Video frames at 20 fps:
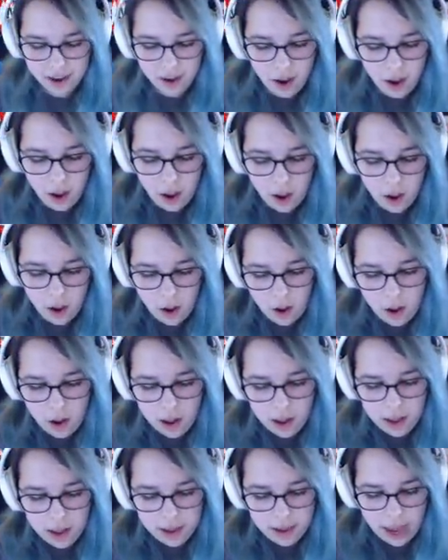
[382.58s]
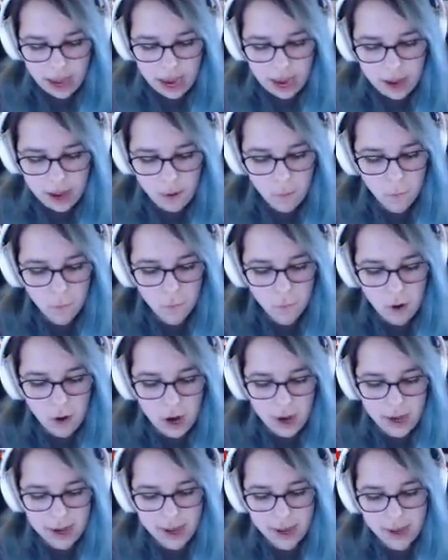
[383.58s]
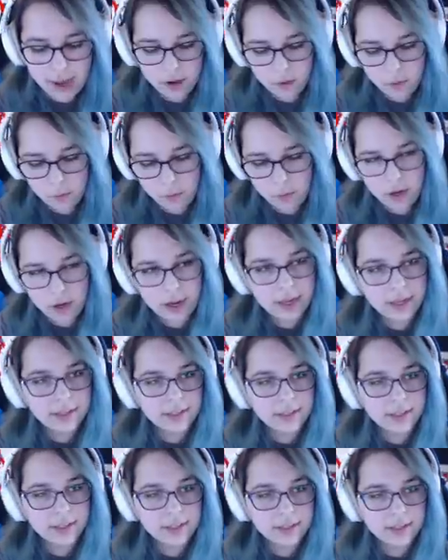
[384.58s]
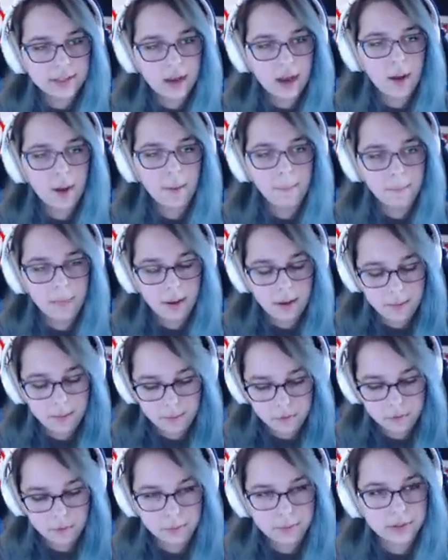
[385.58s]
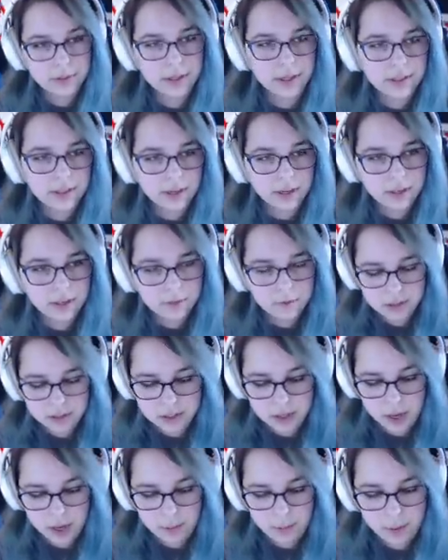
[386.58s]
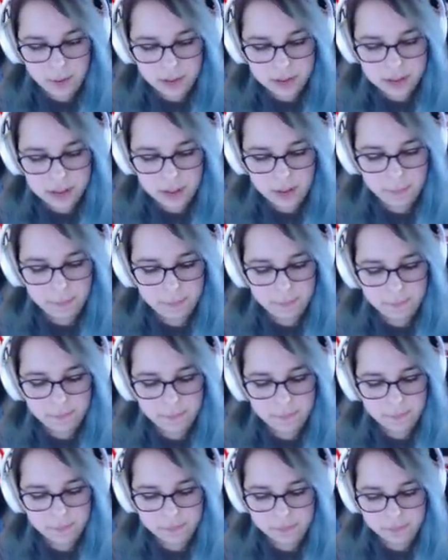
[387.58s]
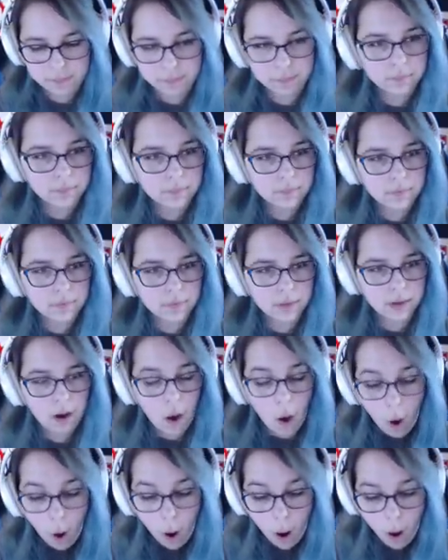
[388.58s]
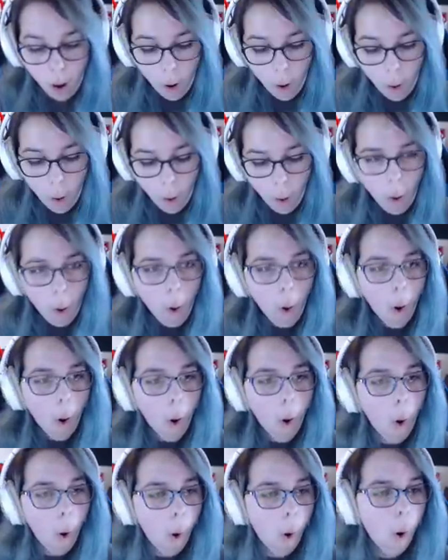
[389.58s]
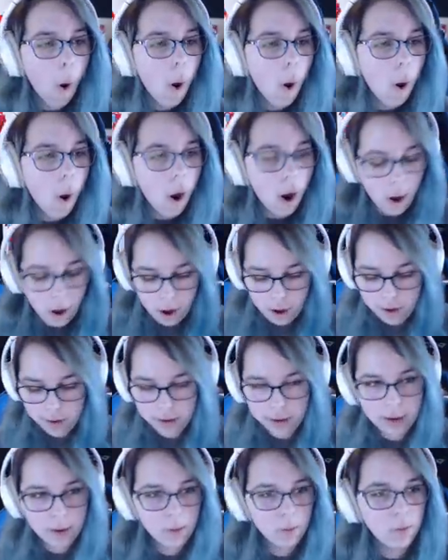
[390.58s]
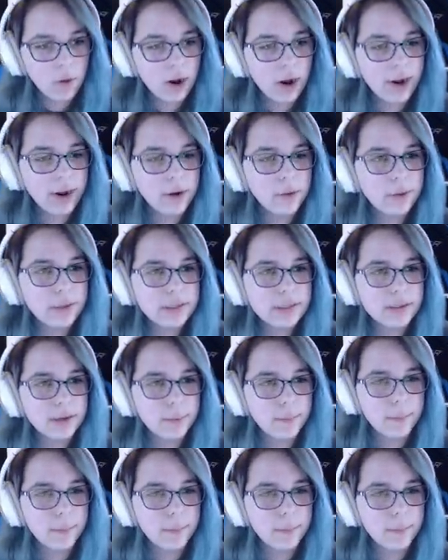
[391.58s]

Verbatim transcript: some money! No! All I wanted was some... Oops, that's not useful. Audrey, they killed me. Oh! All I wanted was some